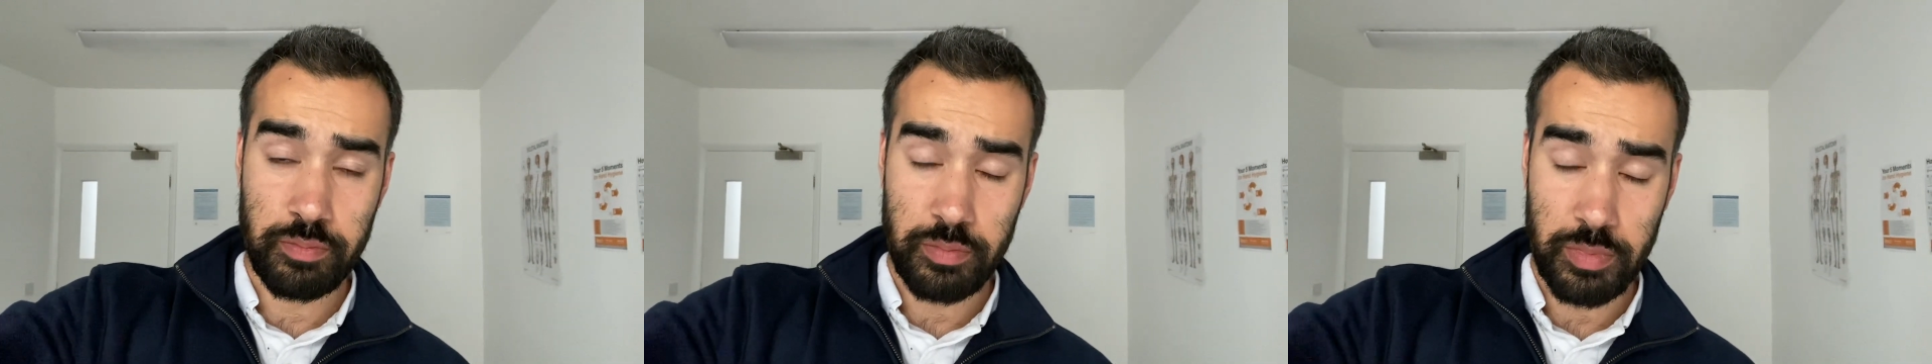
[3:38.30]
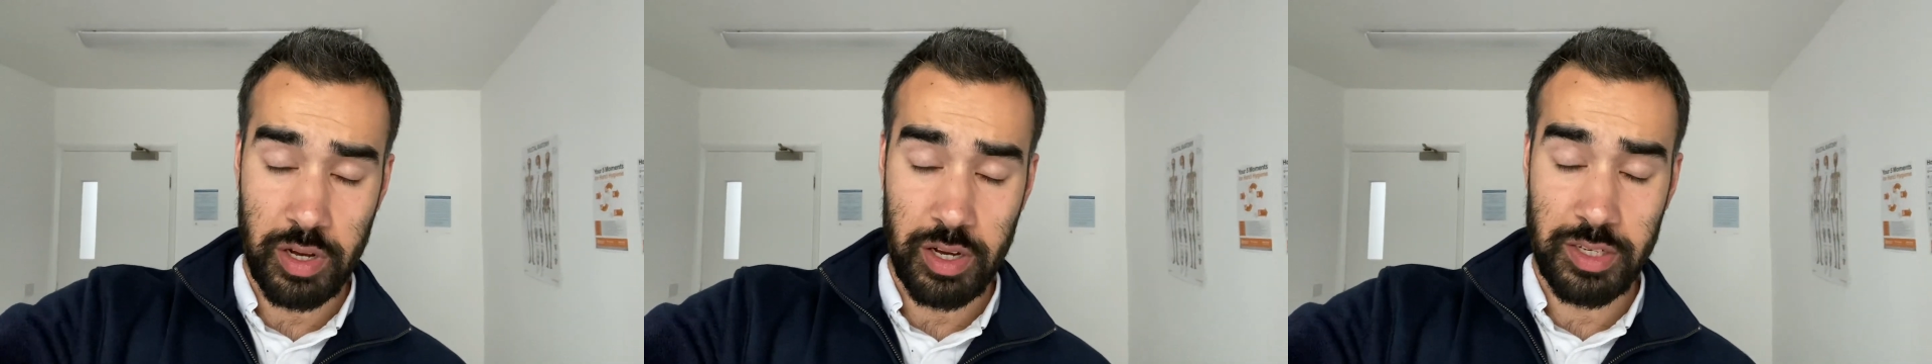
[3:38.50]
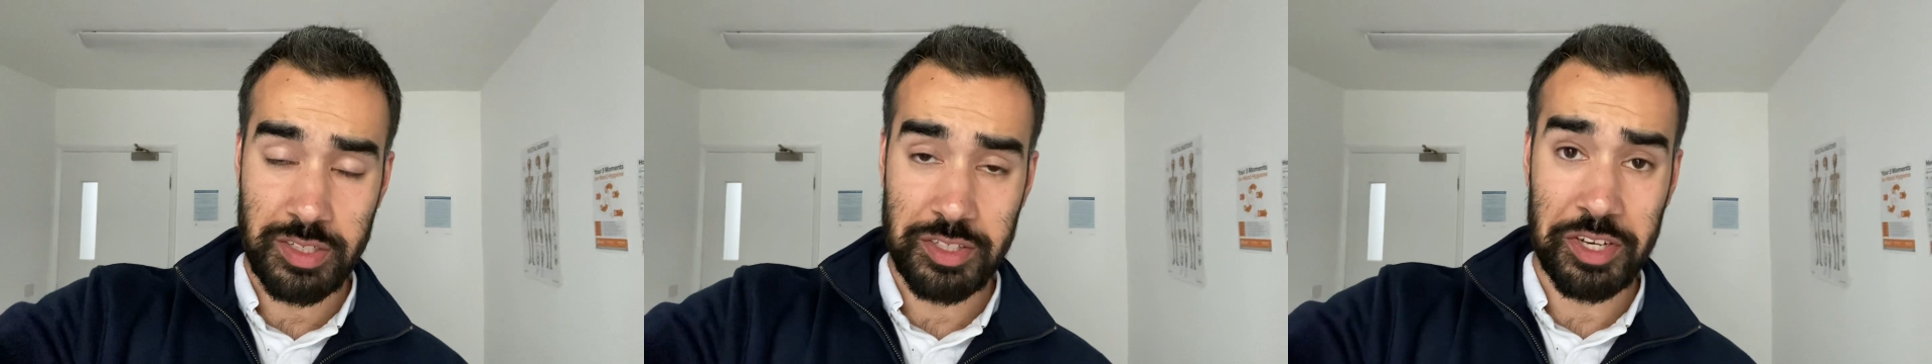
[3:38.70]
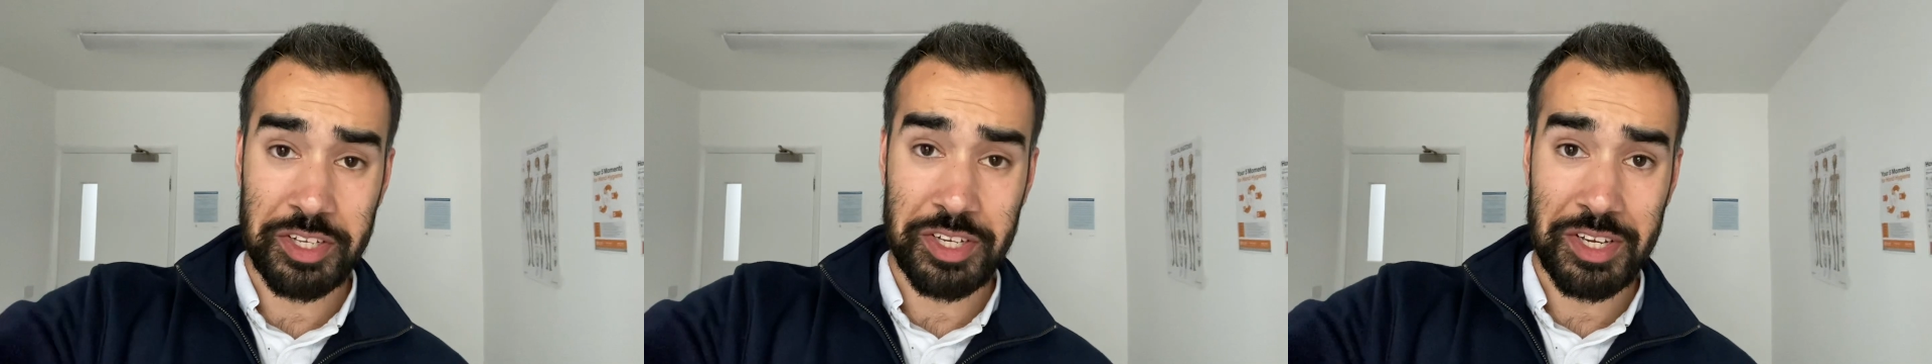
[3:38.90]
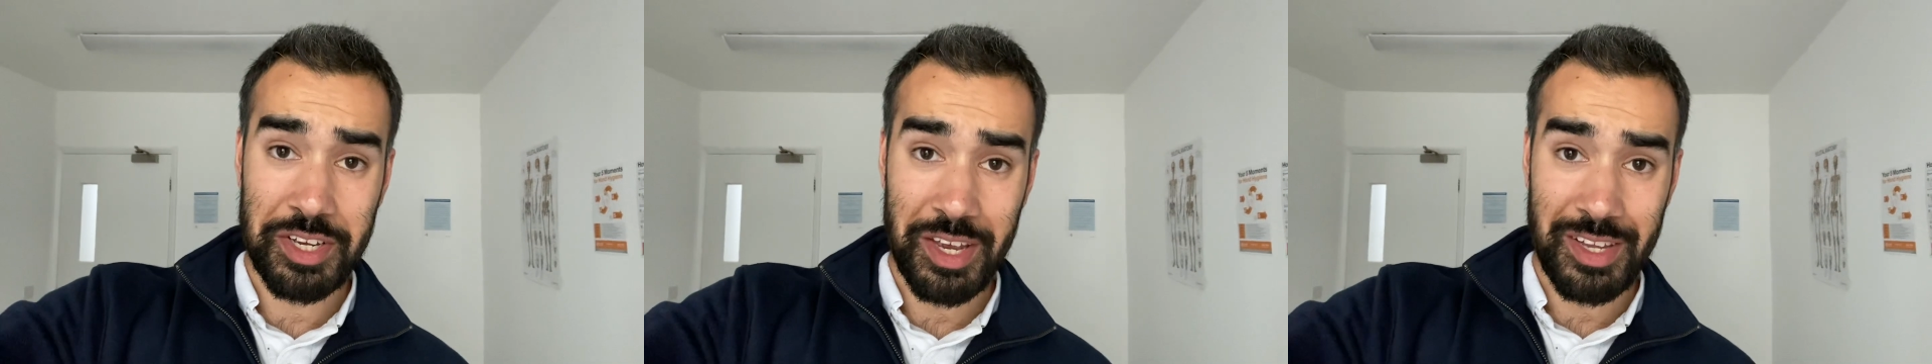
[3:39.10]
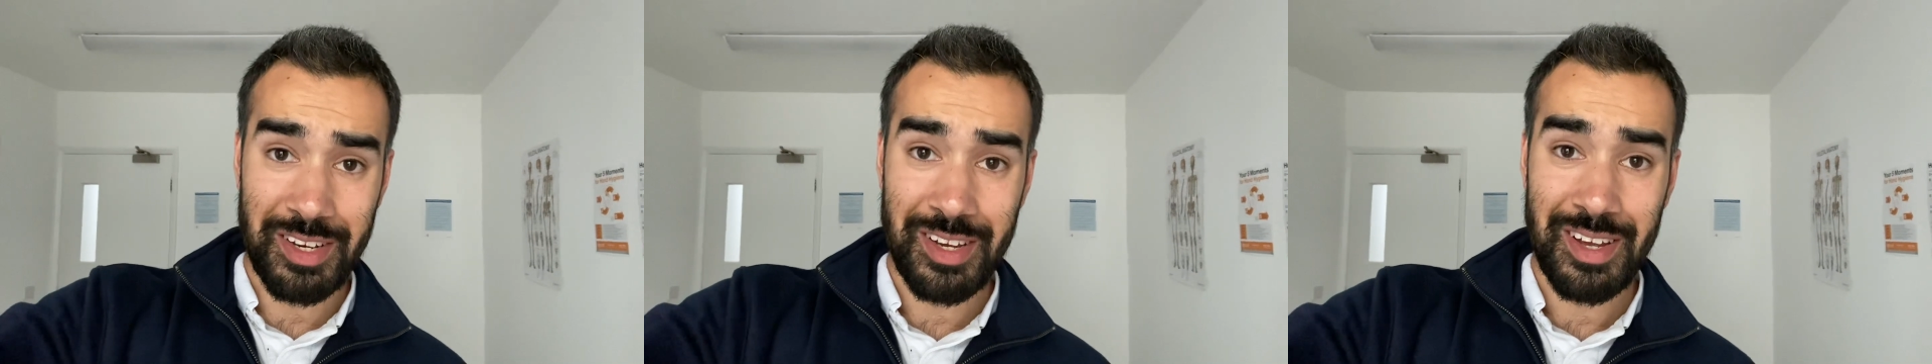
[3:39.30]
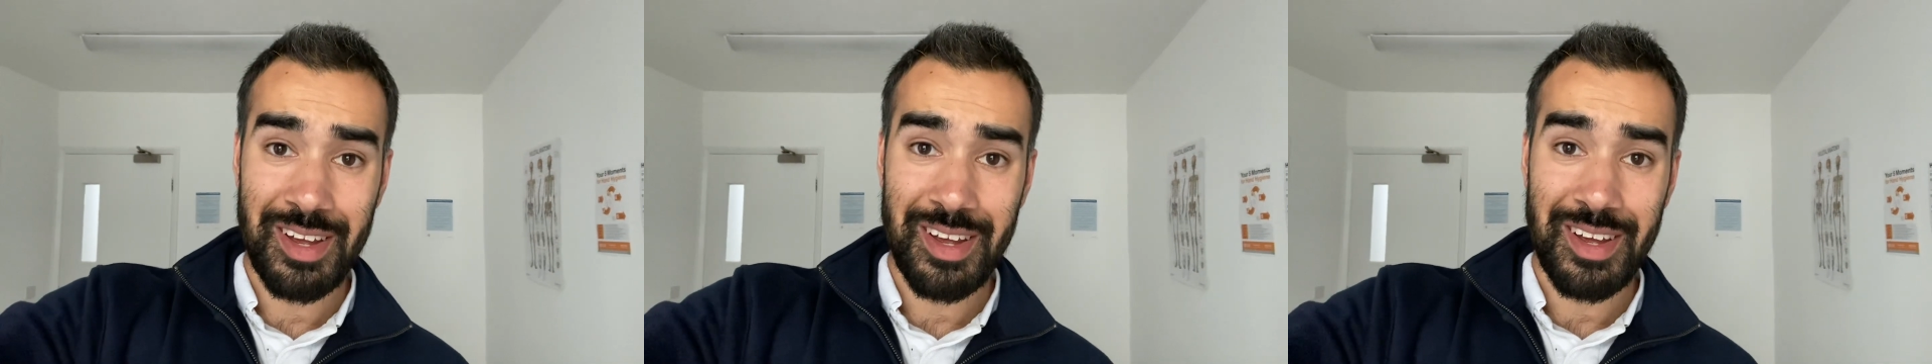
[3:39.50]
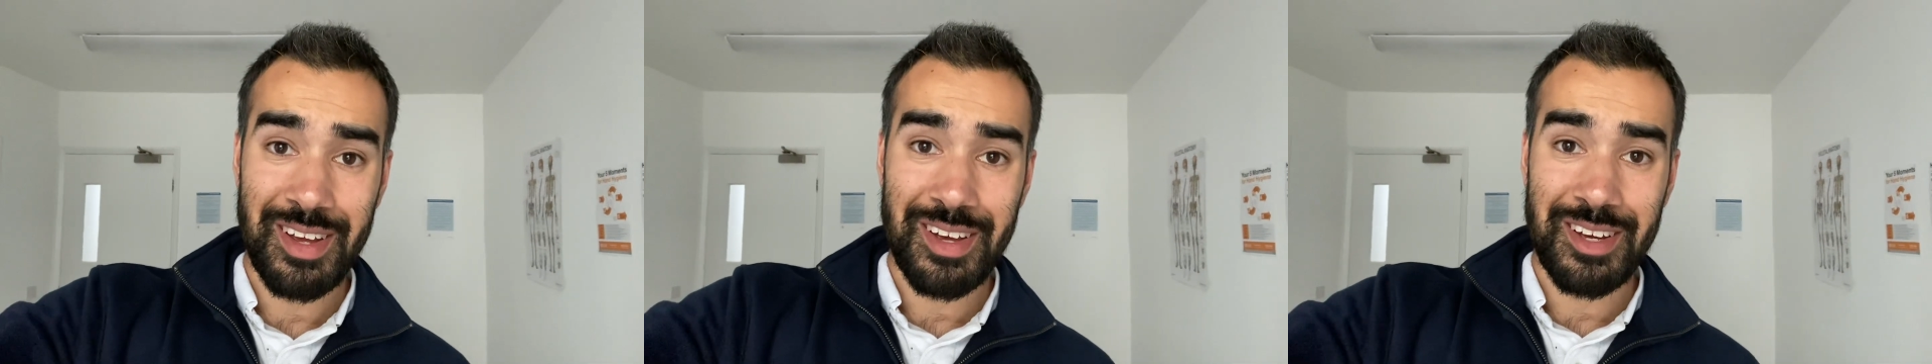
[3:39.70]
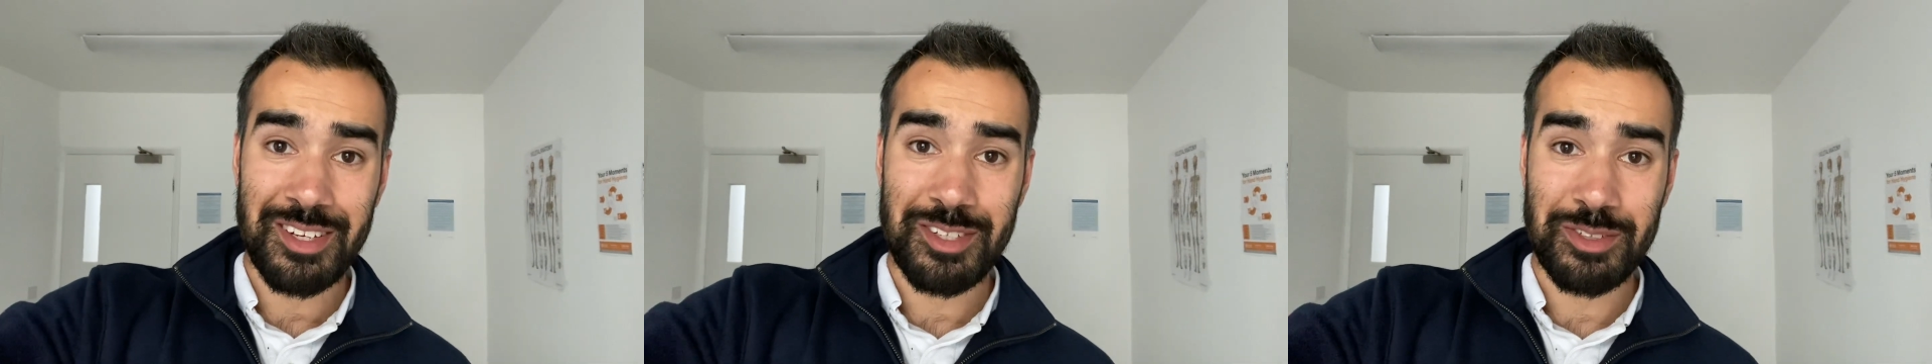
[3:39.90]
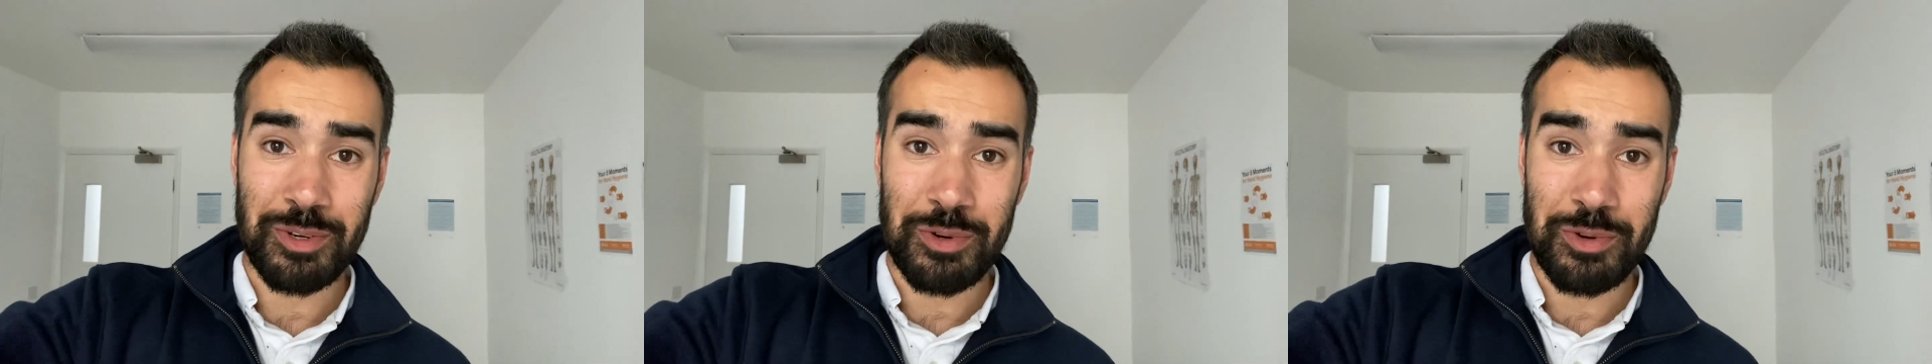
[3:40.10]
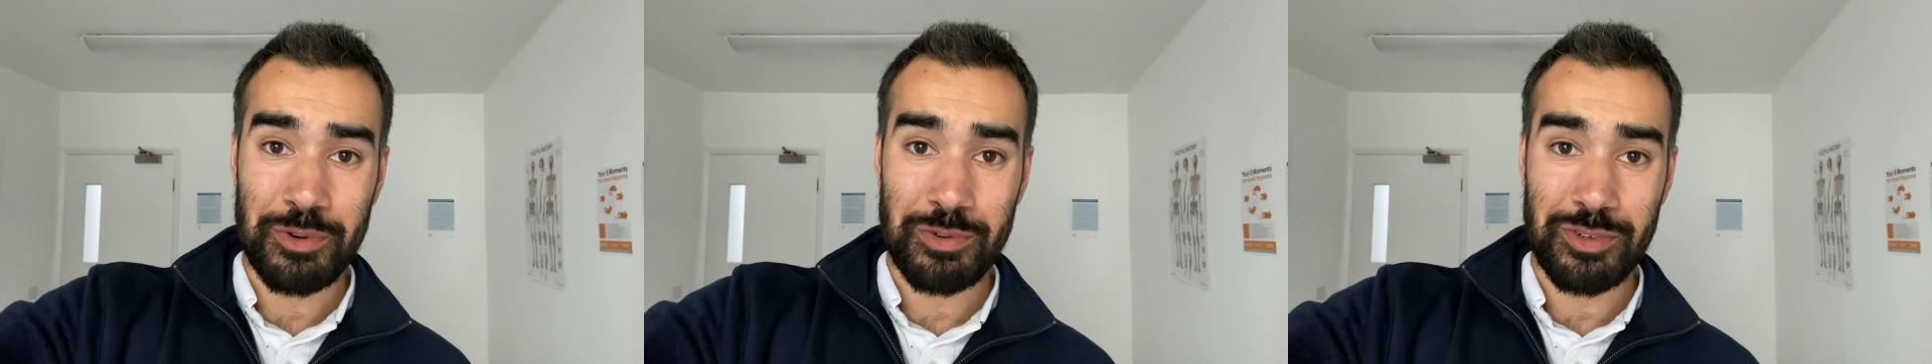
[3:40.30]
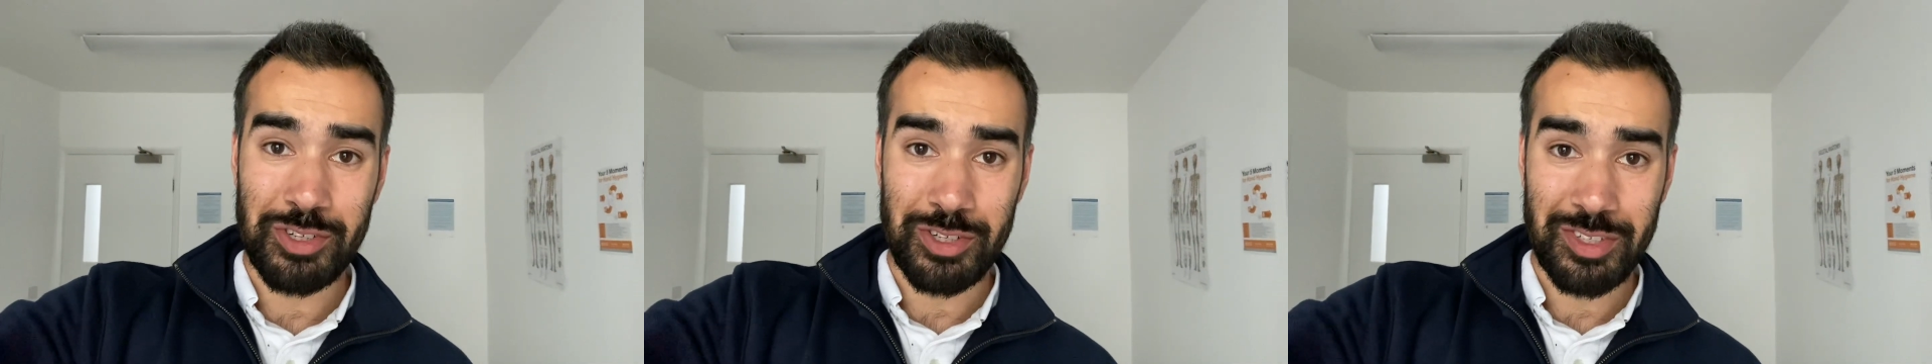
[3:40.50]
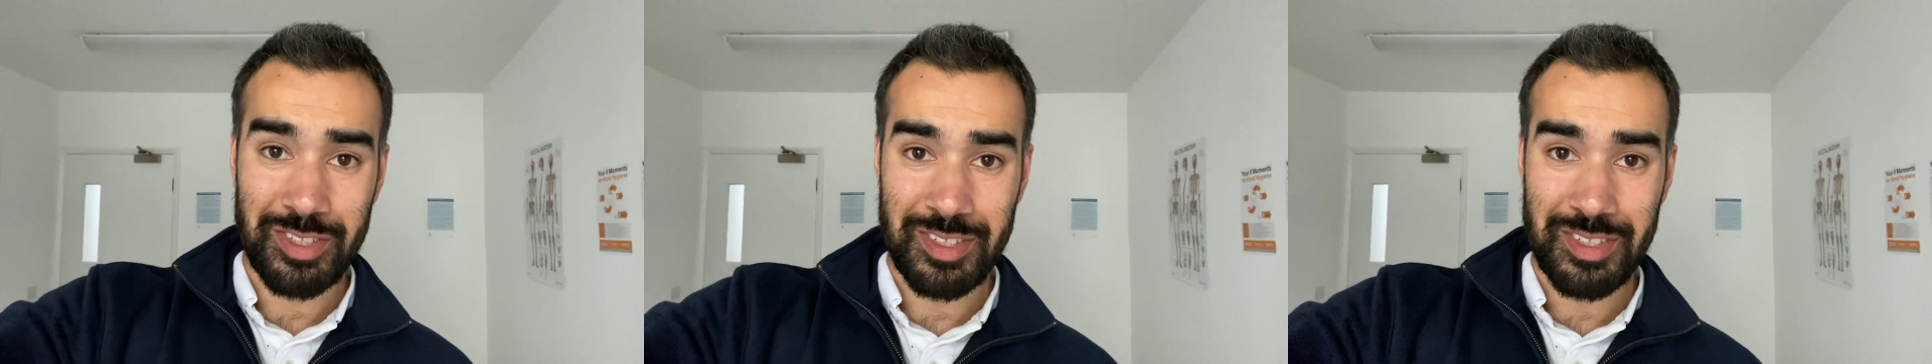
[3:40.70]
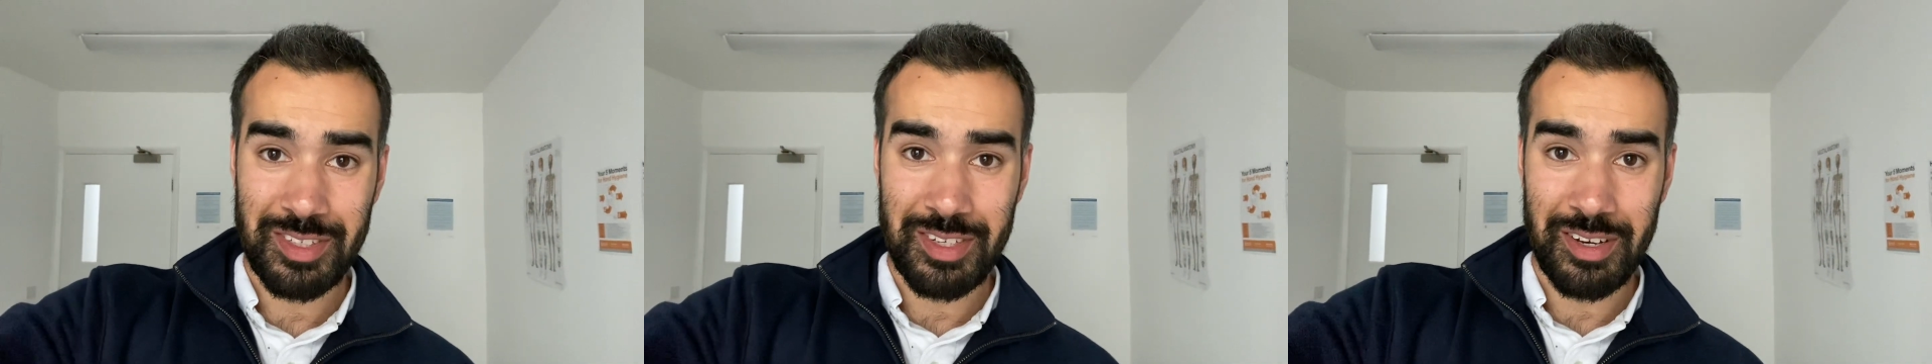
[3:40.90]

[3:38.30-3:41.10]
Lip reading: of studying again. So just,